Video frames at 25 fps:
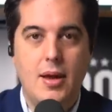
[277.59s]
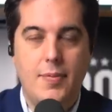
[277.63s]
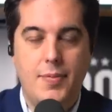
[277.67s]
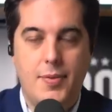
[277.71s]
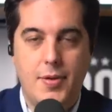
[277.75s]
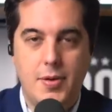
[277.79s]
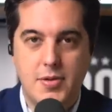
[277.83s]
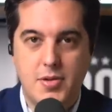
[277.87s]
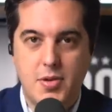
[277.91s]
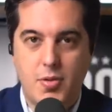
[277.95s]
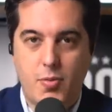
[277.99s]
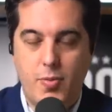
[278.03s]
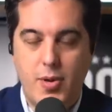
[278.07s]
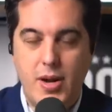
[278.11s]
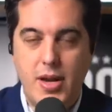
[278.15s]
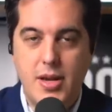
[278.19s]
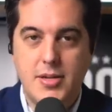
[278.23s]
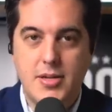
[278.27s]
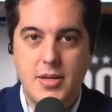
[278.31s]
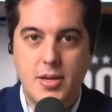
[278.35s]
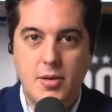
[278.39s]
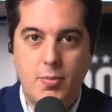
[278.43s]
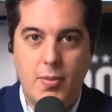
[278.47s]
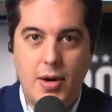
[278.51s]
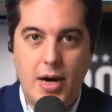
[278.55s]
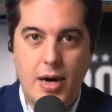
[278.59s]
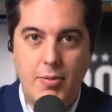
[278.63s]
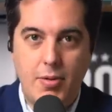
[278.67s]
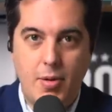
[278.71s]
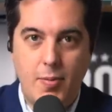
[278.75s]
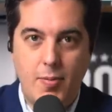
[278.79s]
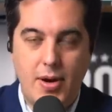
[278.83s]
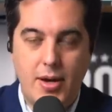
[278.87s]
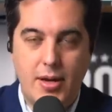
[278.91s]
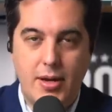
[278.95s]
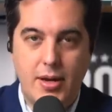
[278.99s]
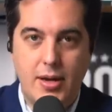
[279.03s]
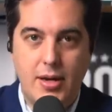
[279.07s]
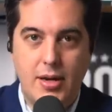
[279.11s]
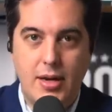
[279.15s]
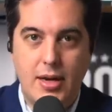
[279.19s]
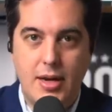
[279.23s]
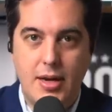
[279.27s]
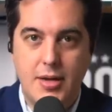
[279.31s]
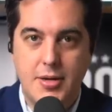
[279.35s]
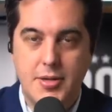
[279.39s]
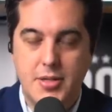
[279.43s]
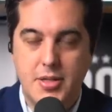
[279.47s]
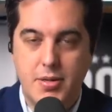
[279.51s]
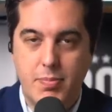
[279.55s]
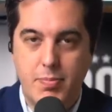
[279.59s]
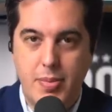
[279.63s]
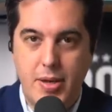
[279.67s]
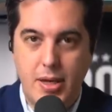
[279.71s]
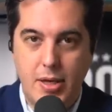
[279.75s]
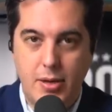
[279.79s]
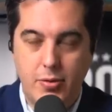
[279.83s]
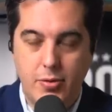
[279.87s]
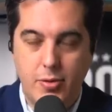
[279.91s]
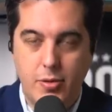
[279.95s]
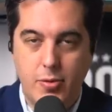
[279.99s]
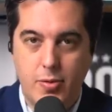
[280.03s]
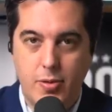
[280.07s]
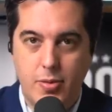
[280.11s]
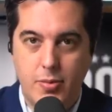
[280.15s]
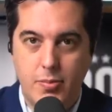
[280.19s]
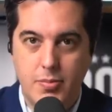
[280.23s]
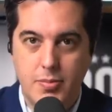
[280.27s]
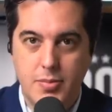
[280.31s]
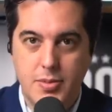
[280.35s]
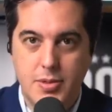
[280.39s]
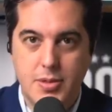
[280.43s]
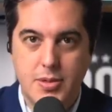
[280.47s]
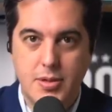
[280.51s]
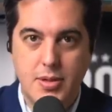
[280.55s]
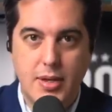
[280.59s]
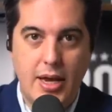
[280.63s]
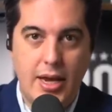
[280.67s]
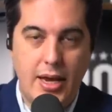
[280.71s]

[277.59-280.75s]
There's a reason why we recognize the Pilgrims